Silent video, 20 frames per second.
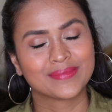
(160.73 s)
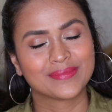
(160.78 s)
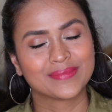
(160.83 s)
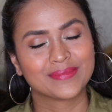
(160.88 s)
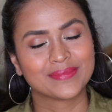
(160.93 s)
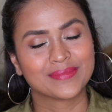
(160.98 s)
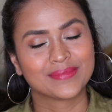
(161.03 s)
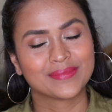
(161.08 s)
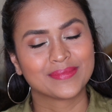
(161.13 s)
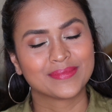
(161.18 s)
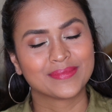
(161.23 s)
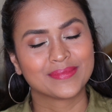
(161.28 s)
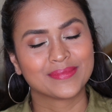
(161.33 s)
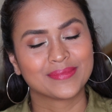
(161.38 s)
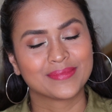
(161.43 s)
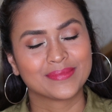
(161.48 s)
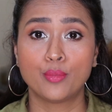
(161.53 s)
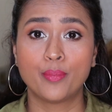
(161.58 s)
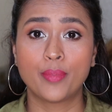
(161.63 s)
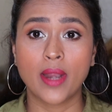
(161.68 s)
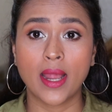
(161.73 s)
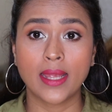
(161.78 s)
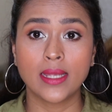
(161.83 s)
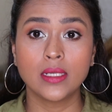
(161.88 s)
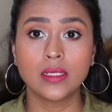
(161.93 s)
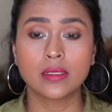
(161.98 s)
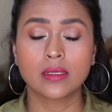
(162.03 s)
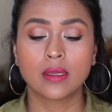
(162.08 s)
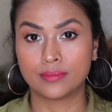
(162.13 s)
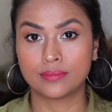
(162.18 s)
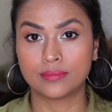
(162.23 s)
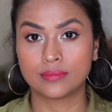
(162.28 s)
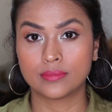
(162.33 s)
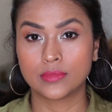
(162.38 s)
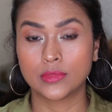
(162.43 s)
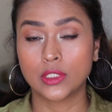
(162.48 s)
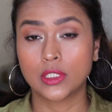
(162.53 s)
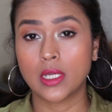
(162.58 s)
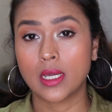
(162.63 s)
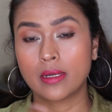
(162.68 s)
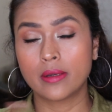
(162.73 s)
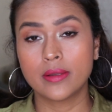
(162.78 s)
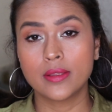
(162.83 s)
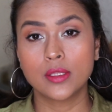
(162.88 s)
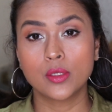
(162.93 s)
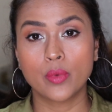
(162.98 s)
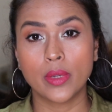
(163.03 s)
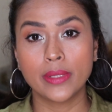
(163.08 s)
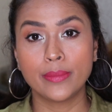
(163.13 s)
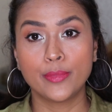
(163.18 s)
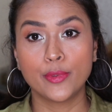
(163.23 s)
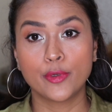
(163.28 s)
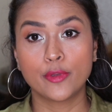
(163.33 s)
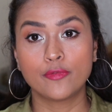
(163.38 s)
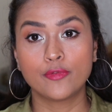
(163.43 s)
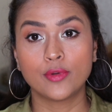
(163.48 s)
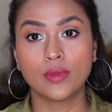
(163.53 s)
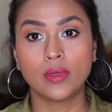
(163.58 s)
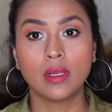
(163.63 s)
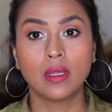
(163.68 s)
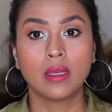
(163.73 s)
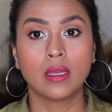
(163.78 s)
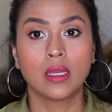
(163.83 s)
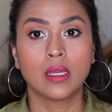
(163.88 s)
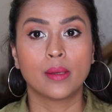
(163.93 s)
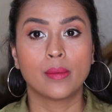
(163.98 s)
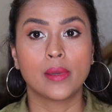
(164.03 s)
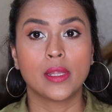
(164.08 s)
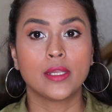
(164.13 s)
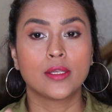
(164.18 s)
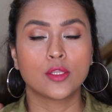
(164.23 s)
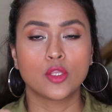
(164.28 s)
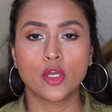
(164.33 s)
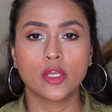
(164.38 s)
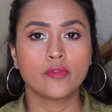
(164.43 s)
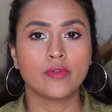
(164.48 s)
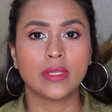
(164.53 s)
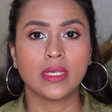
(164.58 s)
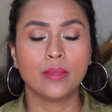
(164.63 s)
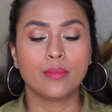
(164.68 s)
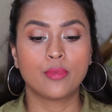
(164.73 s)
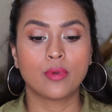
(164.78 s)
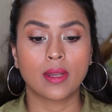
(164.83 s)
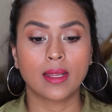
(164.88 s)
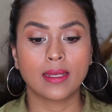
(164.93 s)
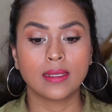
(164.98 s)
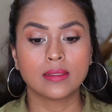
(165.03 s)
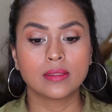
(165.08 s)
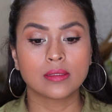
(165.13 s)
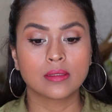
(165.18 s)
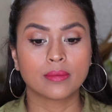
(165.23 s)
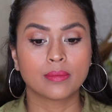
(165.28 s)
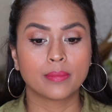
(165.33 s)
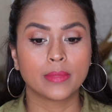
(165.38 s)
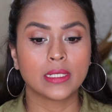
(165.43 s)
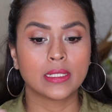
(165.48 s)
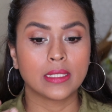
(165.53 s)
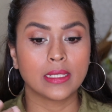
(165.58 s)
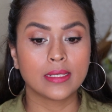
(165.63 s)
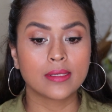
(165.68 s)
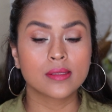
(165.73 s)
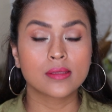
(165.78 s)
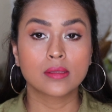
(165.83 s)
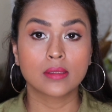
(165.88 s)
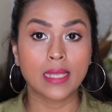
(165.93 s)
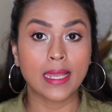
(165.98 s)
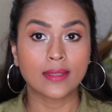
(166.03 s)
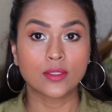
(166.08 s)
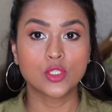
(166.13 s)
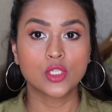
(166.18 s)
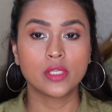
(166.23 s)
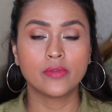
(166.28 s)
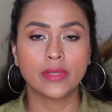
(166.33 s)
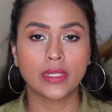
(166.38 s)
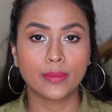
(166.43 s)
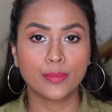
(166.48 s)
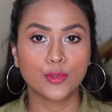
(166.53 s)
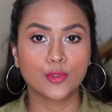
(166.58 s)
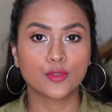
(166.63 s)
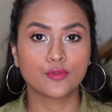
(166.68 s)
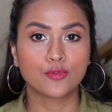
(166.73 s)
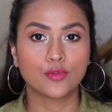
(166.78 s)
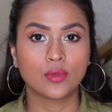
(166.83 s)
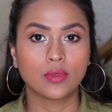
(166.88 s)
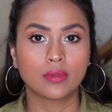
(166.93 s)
It's not too bright. The color is quite beautiful. It's not very bright, but it's actually very beautiful.